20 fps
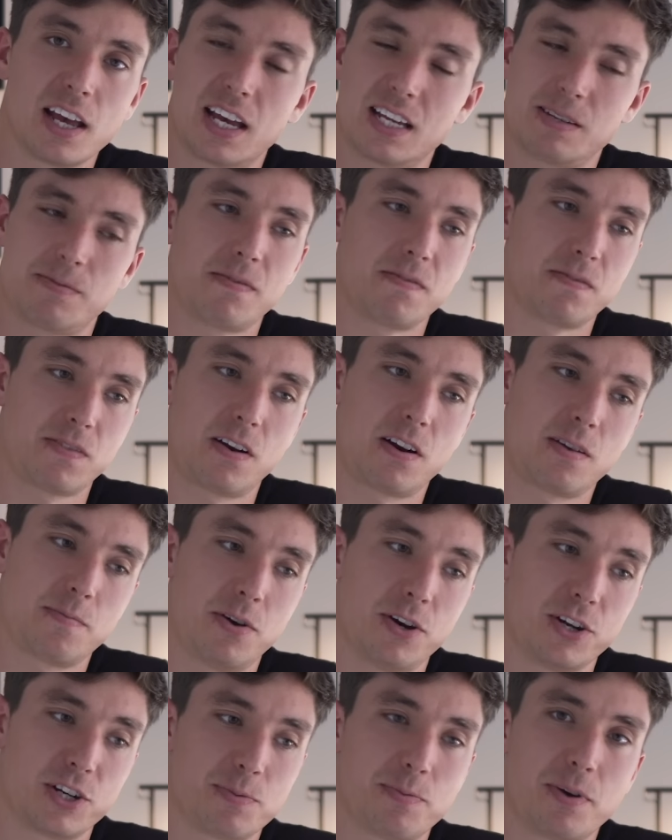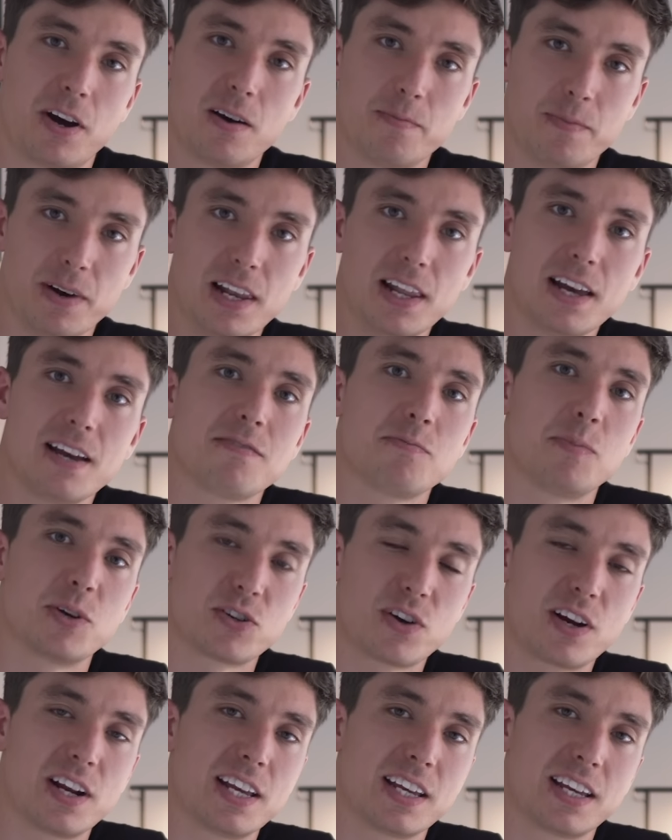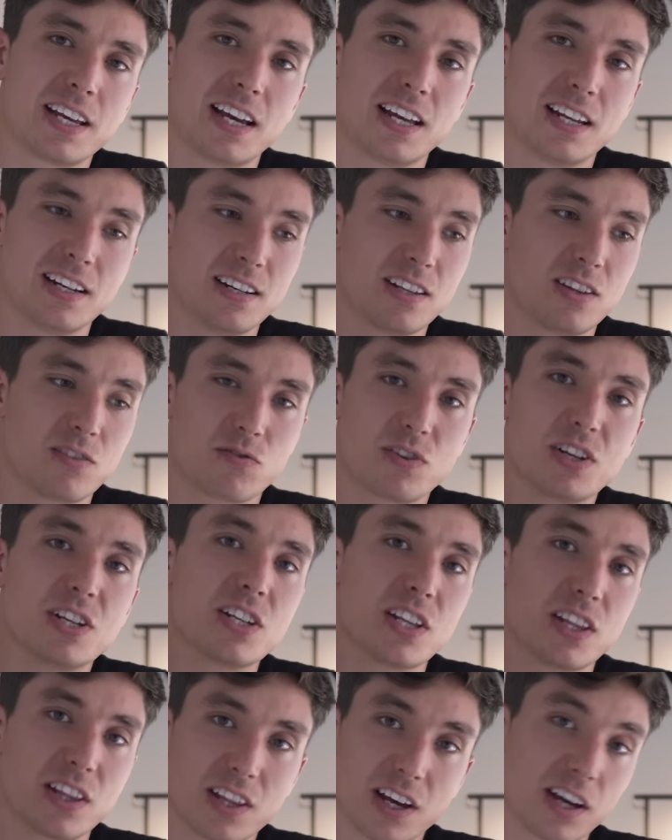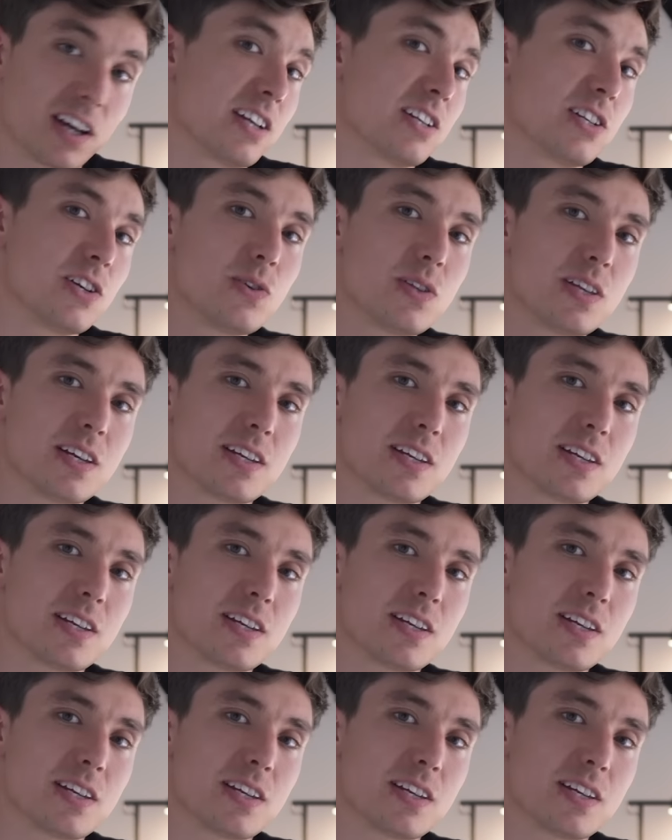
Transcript: has been very much part of my life, my training, and the reason that I do